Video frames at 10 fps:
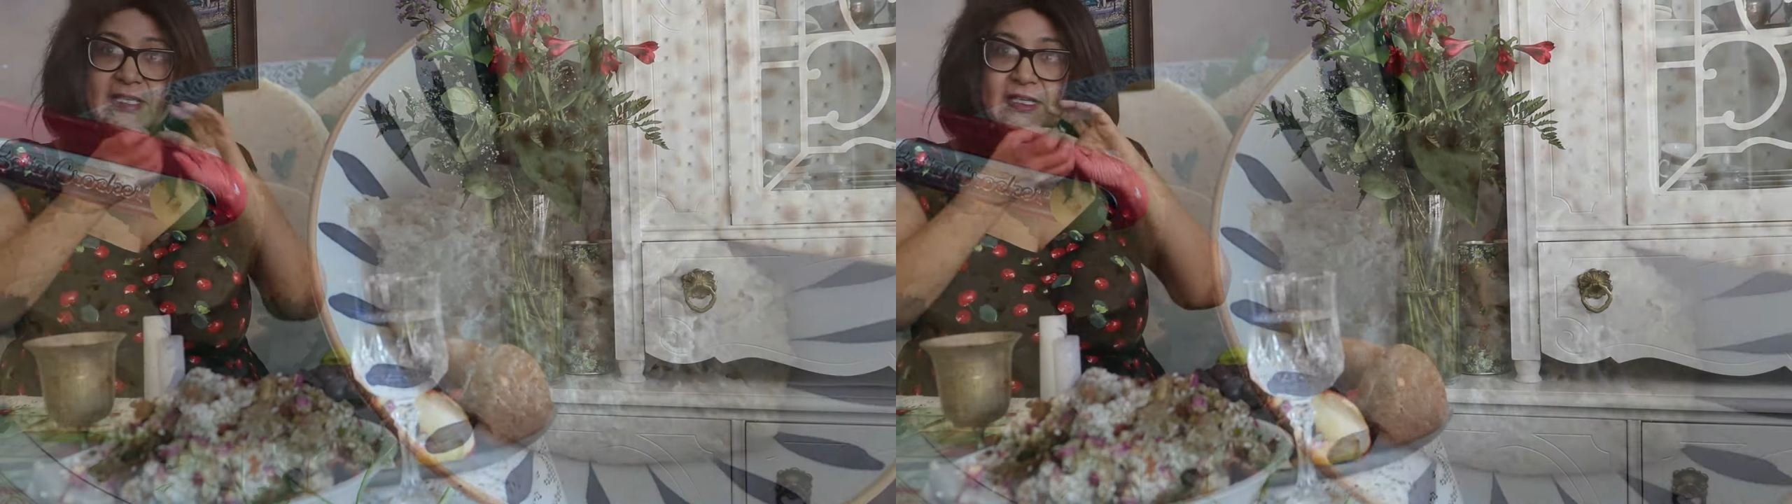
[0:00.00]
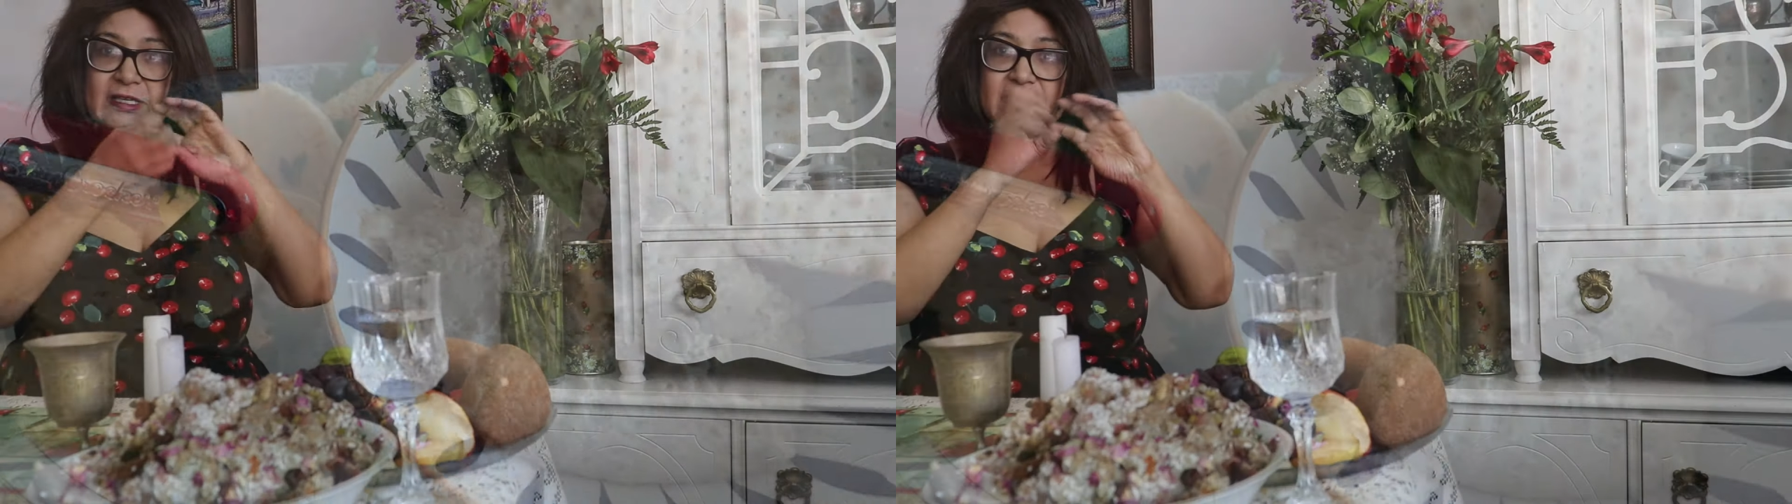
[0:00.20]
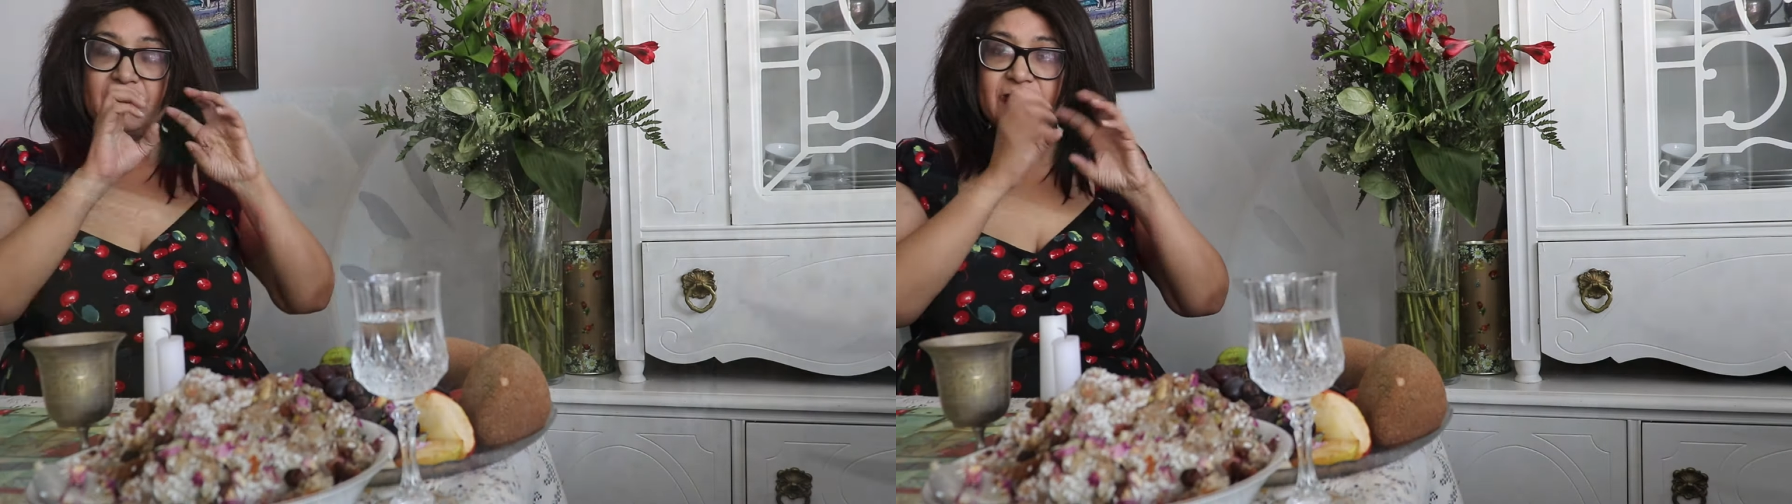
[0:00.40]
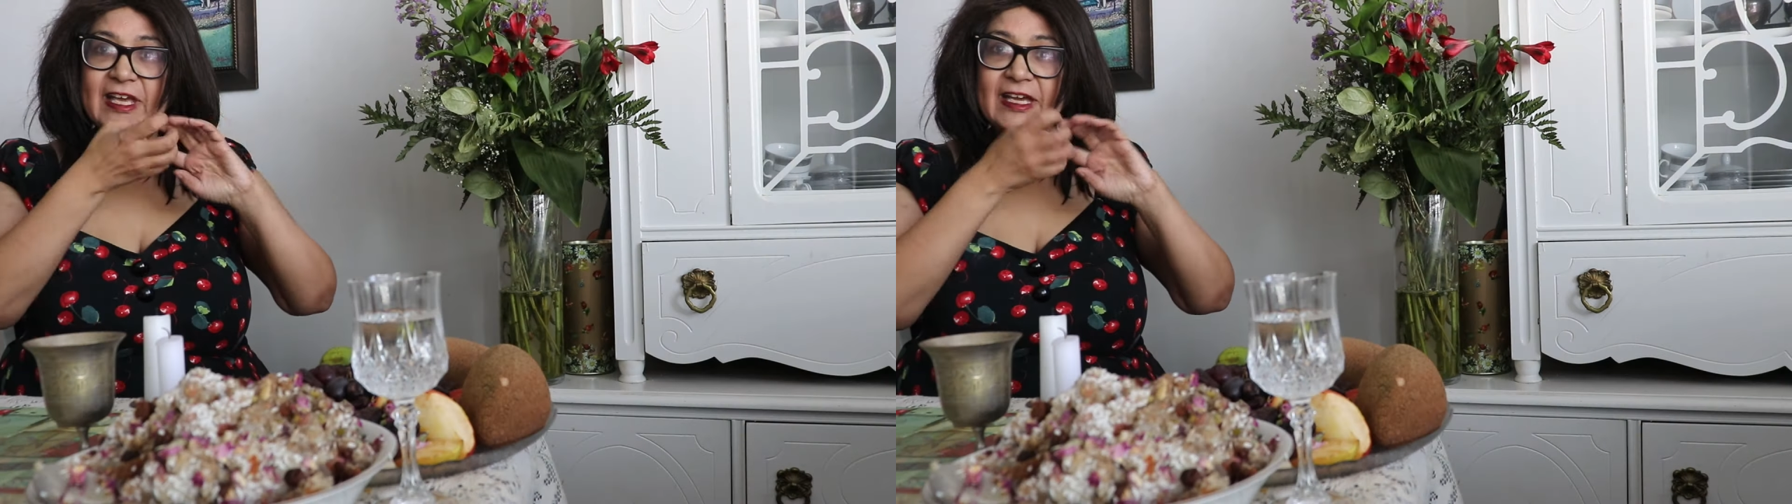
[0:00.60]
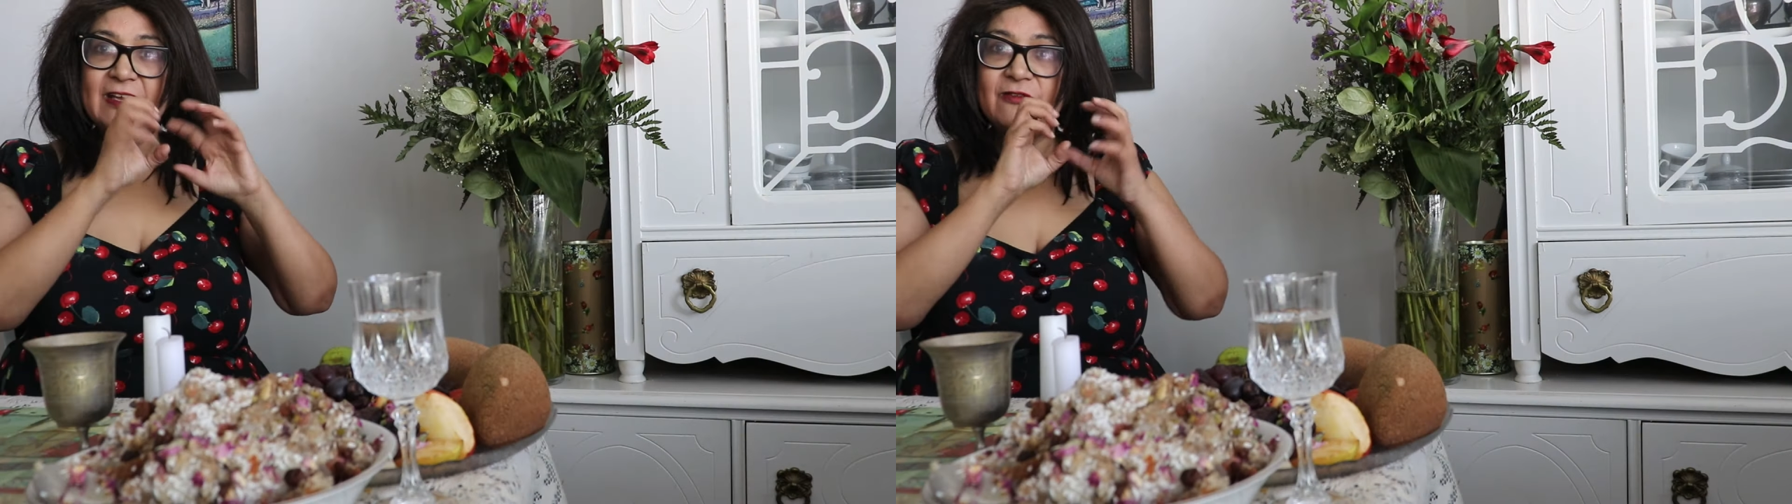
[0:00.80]
the
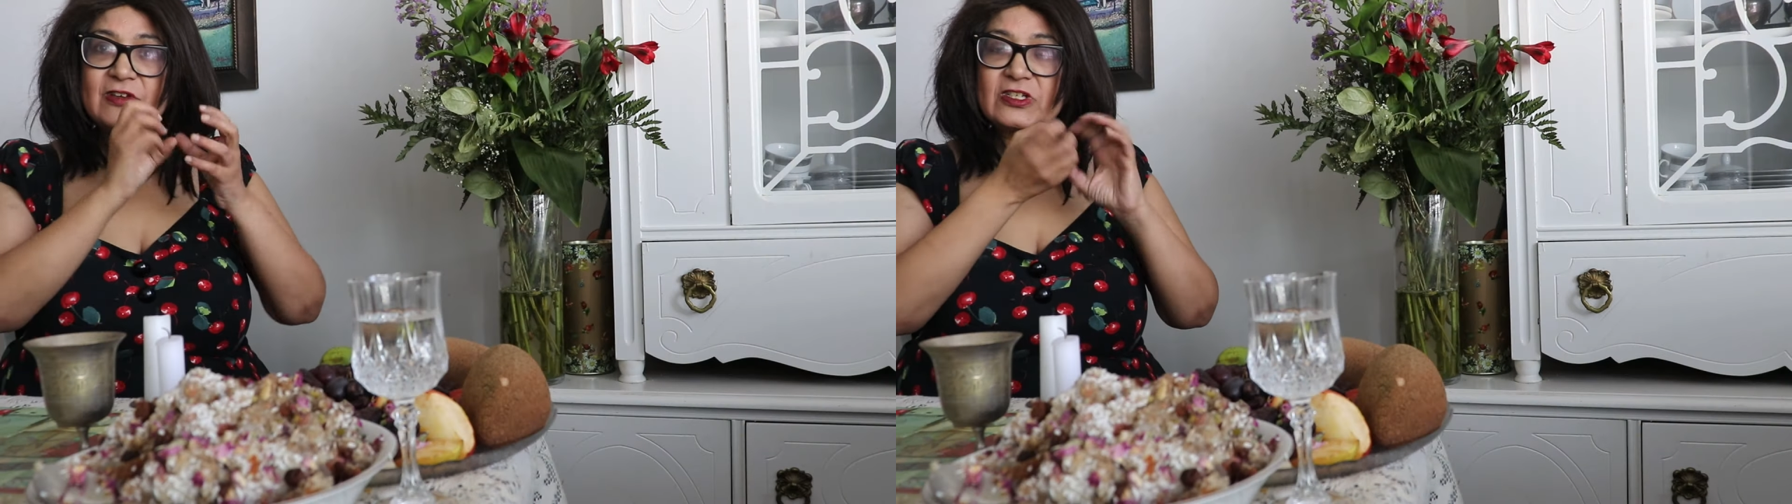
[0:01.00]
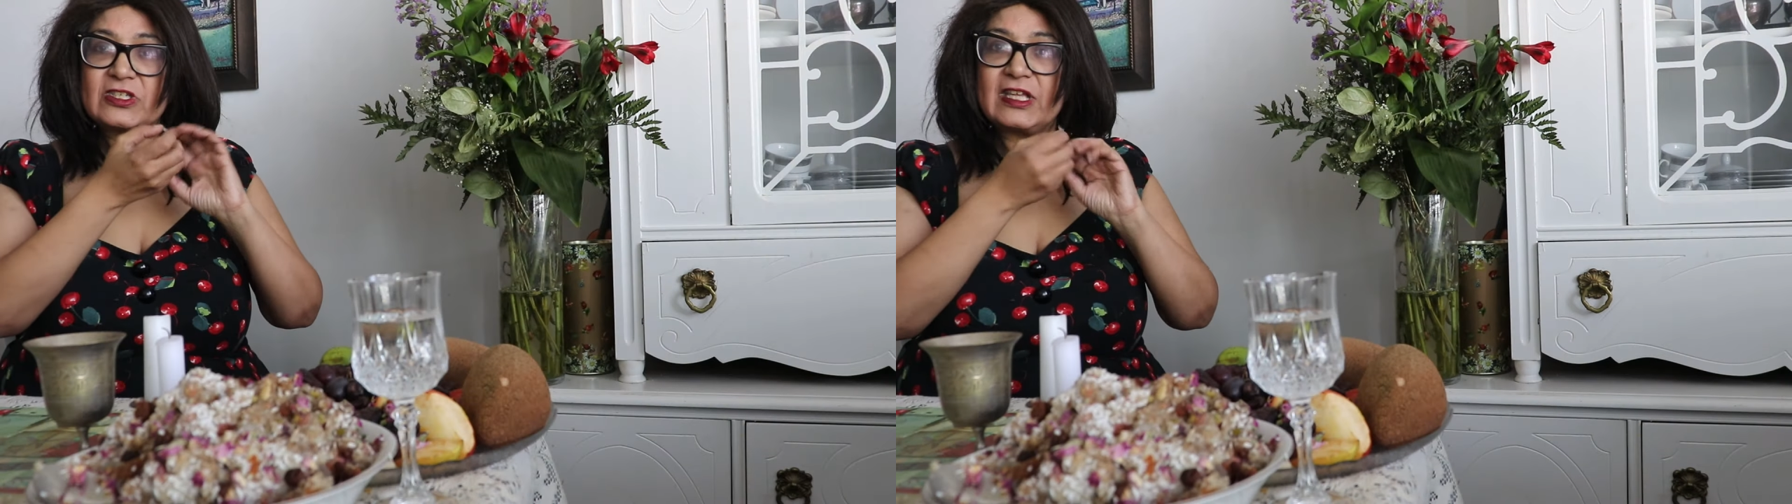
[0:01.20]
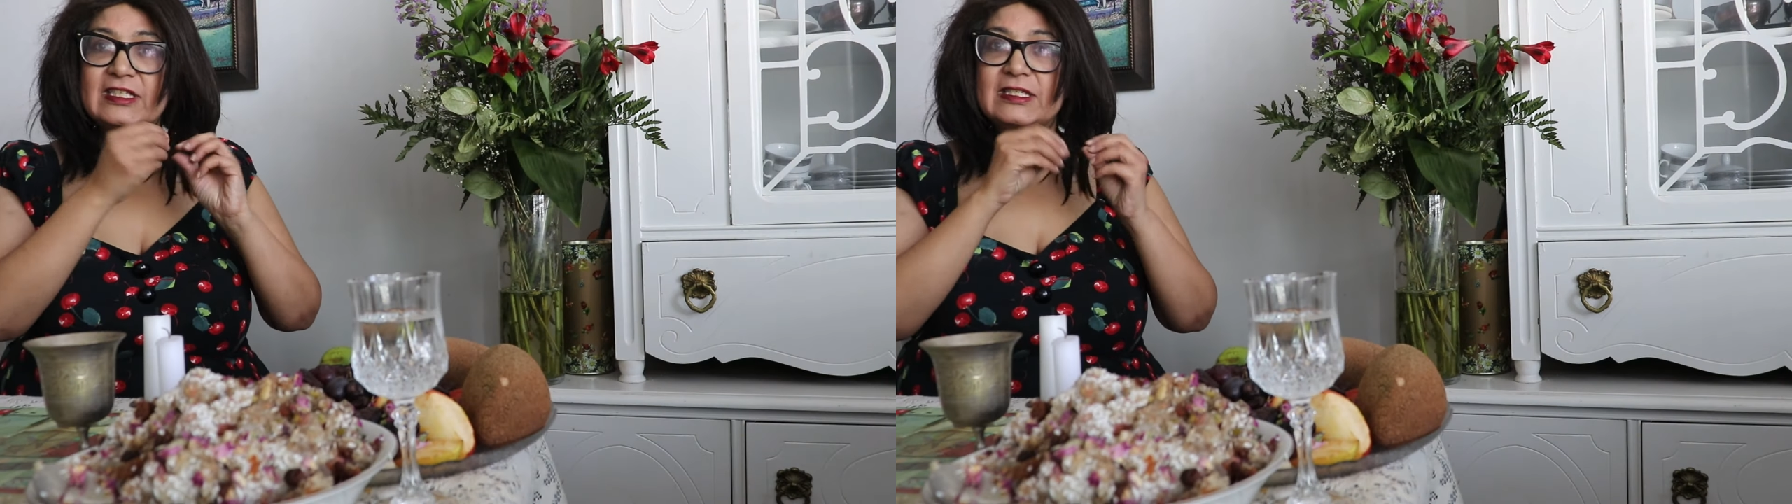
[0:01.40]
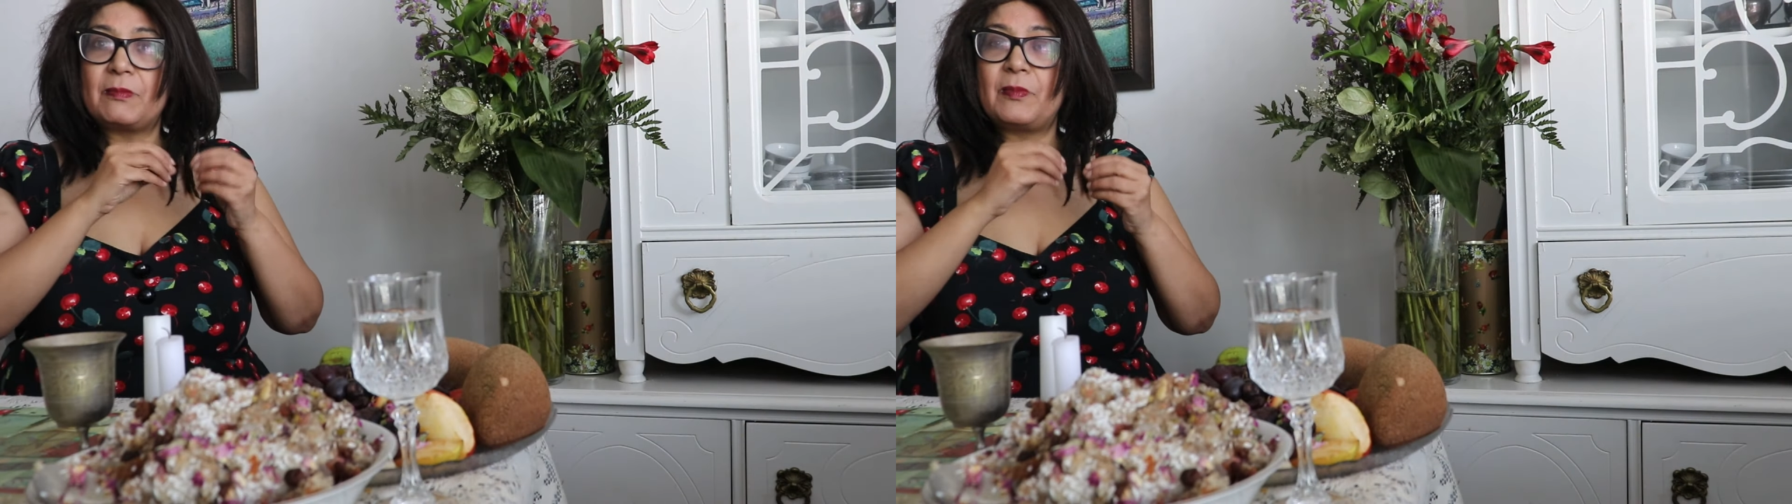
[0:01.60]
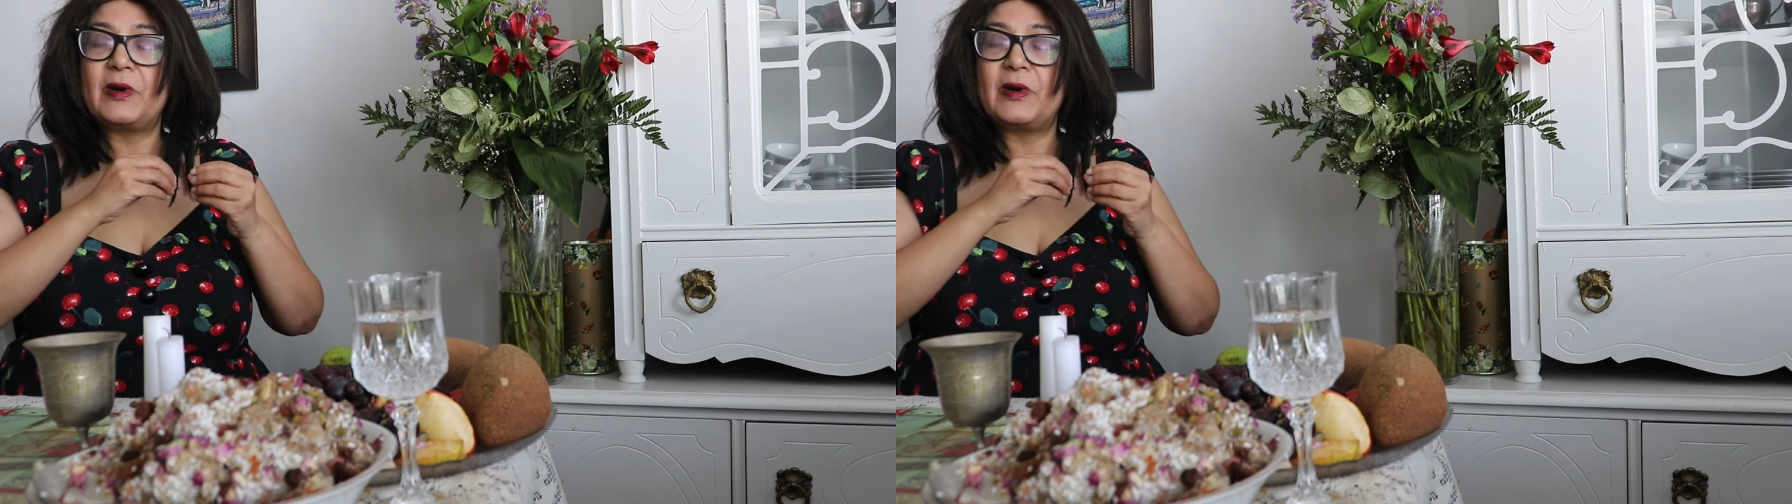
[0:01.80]
flaky fish that's